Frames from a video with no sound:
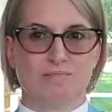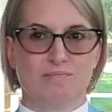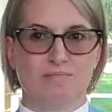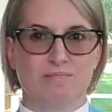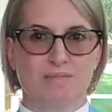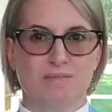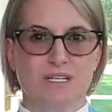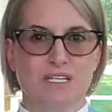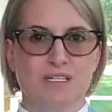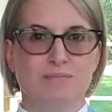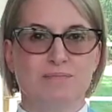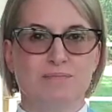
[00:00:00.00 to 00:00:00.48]

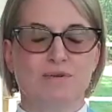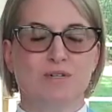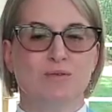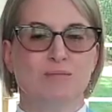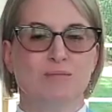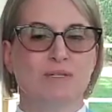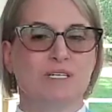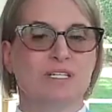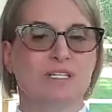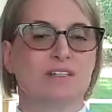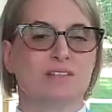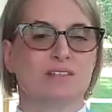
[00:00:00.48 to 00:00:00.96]
people,
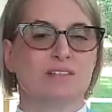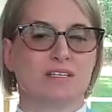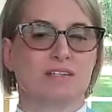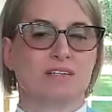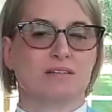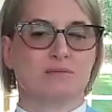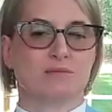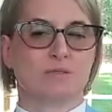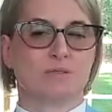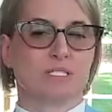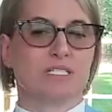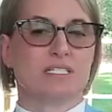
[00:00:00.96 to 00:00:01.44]
because they
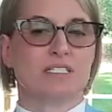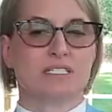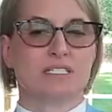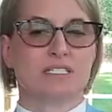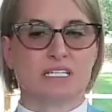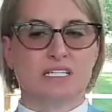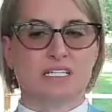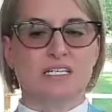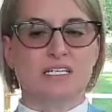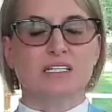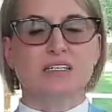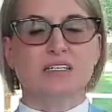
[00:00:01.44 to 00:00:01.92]
don't
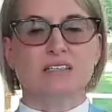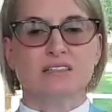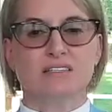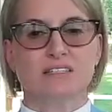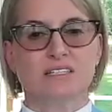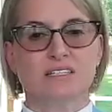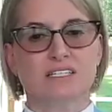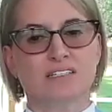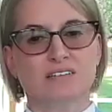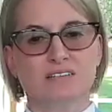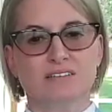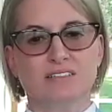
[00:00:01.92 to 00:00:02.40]
see
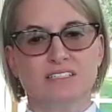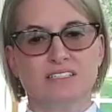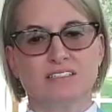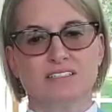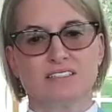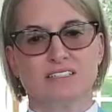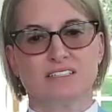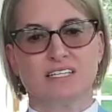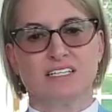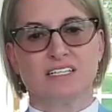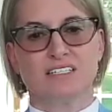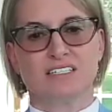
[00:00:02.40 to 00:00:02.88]
the
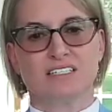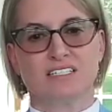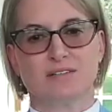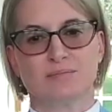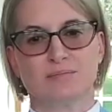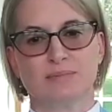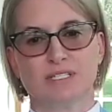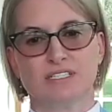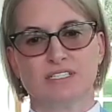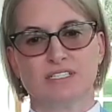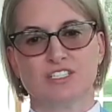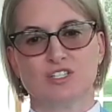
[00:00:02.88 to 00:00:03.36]
illness, they
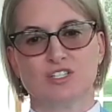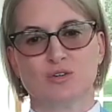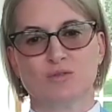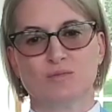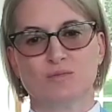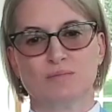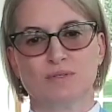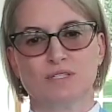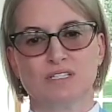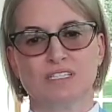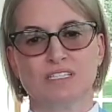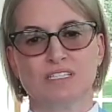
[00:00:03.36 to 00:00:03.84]
typically
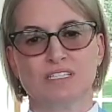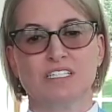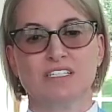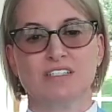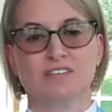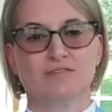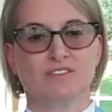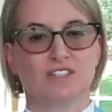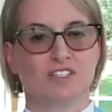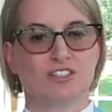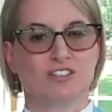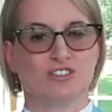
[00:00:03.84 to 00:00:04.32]
don't
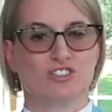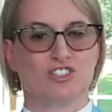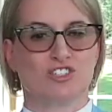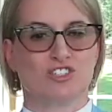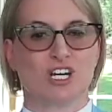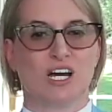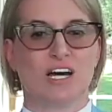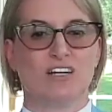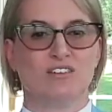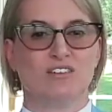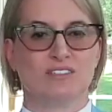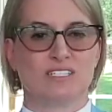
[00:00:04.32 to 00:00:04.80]
believe that your
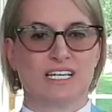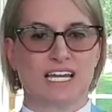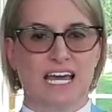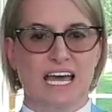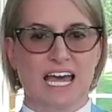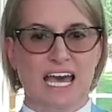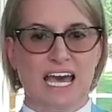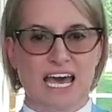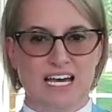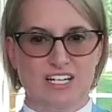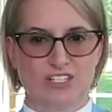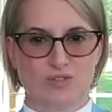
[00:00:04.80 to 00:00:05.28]
child
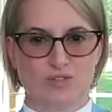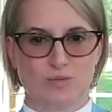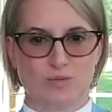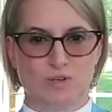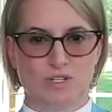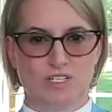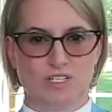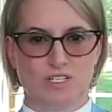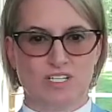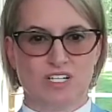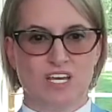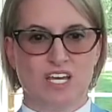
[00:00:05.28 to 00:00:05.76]
has
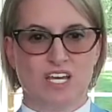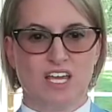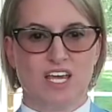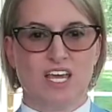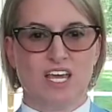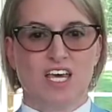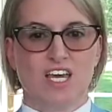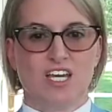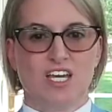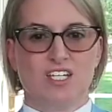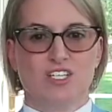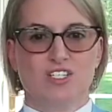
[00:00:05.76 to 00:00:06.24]
one.
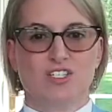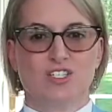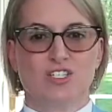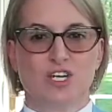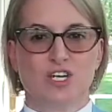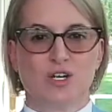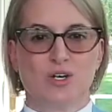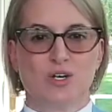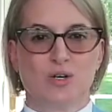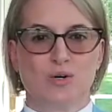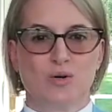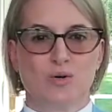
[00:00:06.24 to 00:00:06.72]

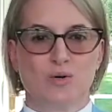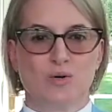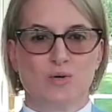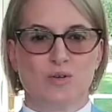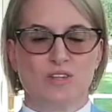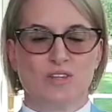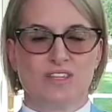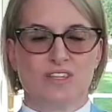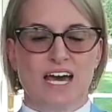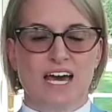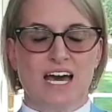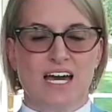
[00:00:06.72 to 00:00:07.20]
So
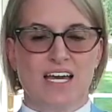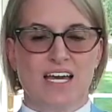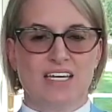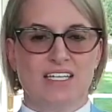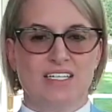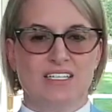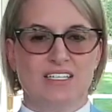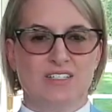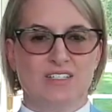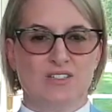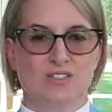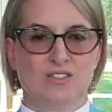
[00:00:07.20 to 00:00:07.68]
that
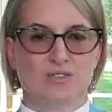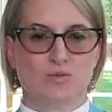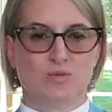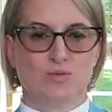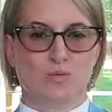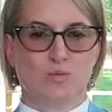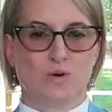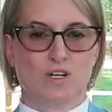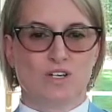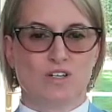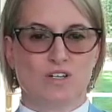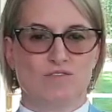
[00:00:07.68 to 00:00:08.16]
is
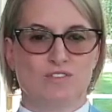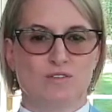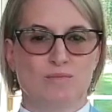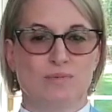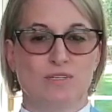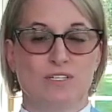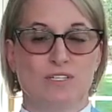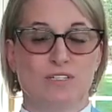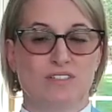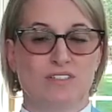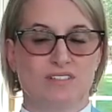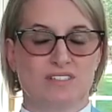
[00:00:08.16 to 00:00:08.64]
one of the
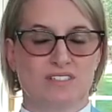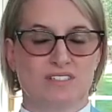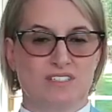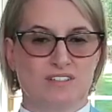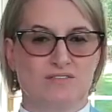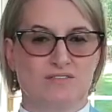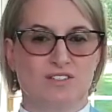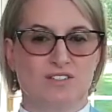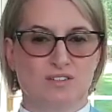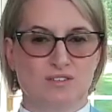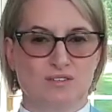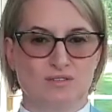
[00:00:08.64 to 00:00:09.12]
biggest
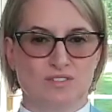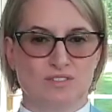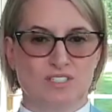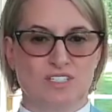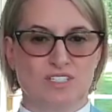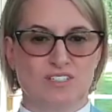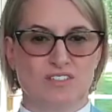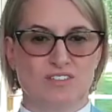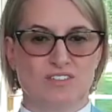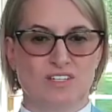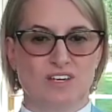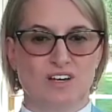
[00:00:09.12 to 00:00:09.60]

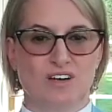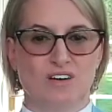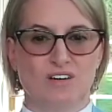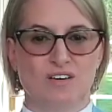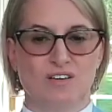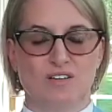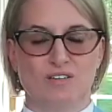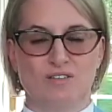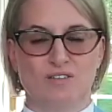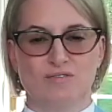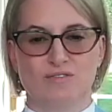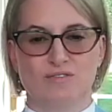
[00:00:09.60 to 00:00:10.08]
difficulties
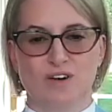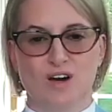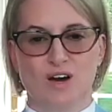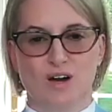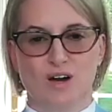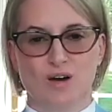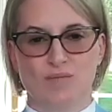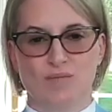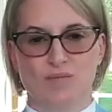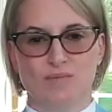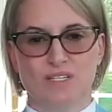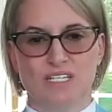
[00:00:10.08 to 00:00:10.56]
of
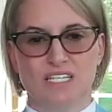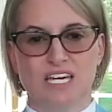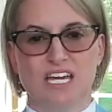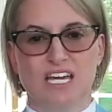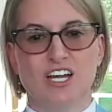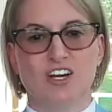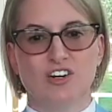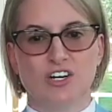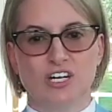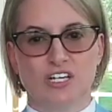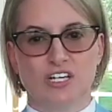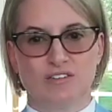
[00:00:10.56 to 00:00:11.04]

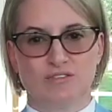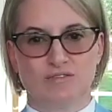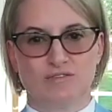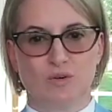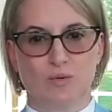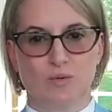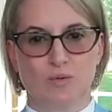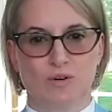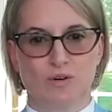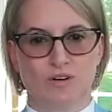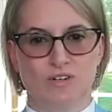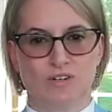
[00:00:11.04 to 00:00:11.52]
caring
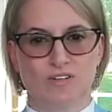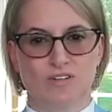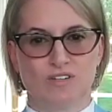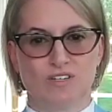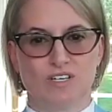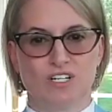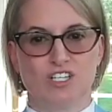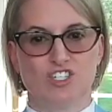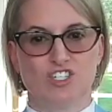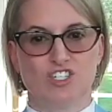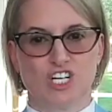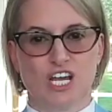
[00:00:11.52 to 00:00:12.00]
for
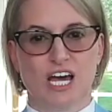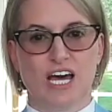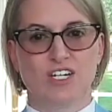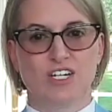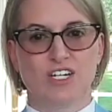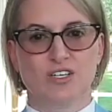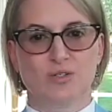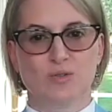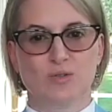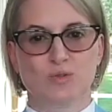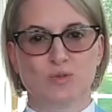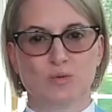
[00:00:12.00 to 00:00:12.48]
a
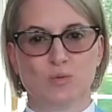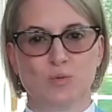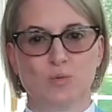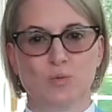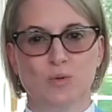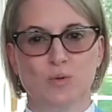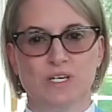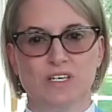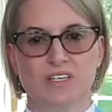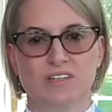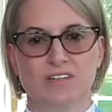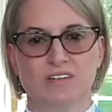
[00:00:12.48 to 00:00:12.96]
child
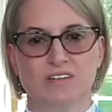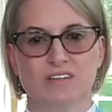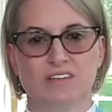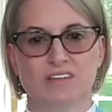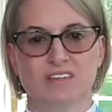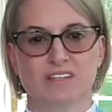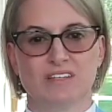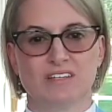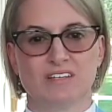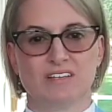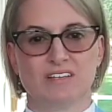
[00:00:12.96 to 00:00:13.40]
with